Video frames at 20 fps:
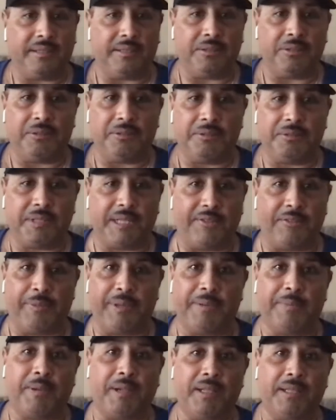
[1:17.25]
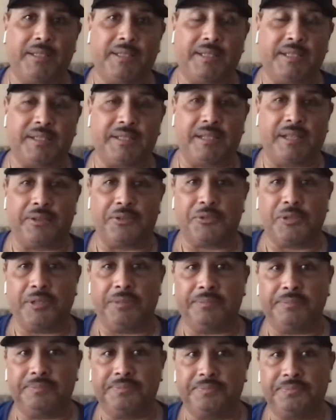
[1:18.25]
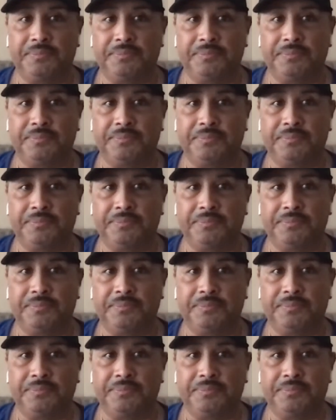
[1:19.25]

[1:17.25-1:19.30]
who's never been in politics, Donald Trump.